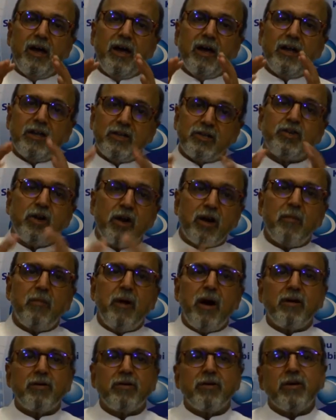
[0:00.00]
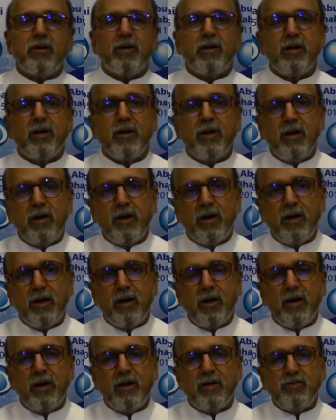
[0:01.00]
Let's talk about
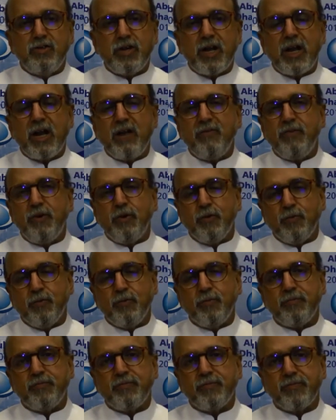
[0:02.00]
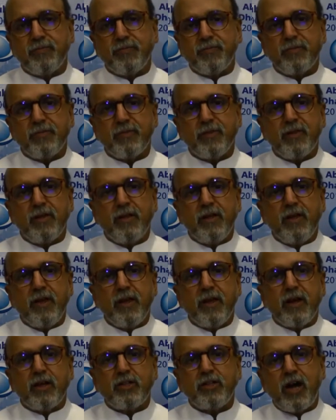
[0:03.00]
general view.
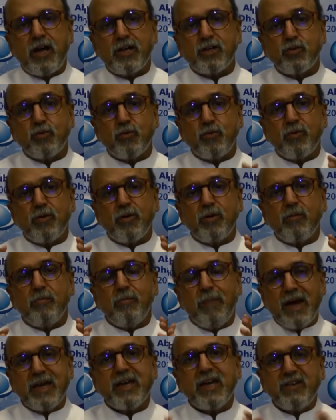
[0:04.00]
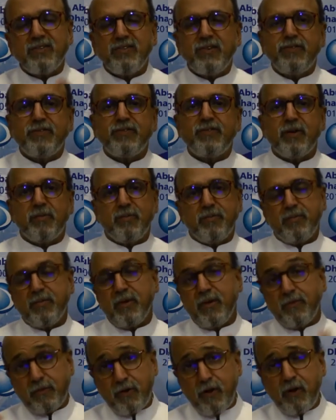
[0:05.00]
Qatar's banking system,
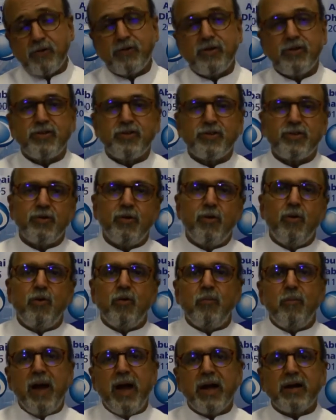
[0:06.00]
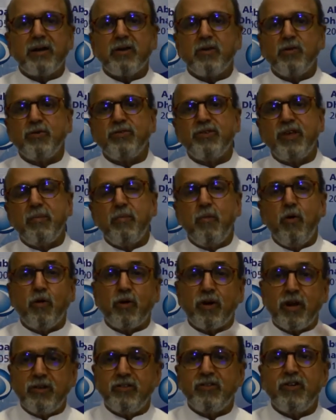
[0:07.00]
of course it's overbanked, could see
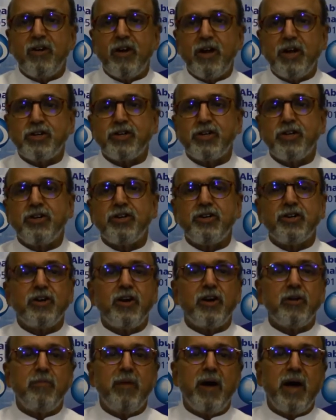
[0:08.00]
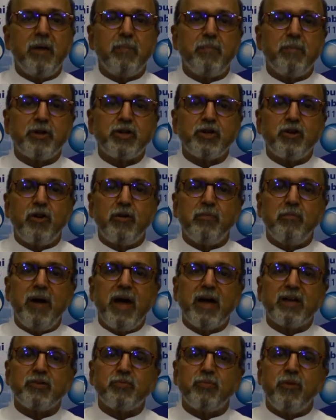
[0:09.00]
more consolidation triggered by pressure on
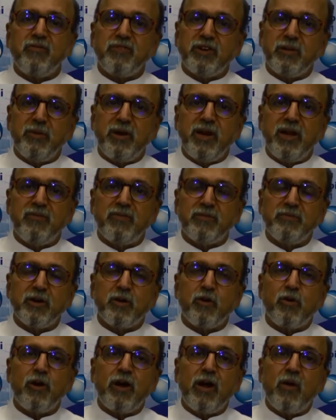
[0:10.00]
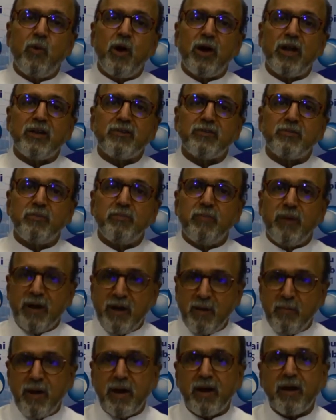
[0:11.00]
banks' profitability from the coronavirus
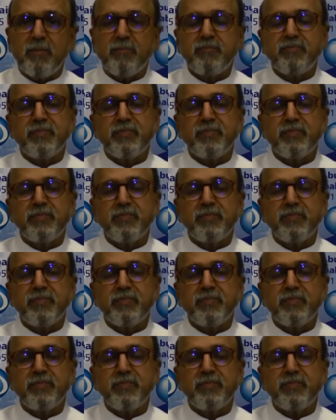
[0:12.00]
pandemic,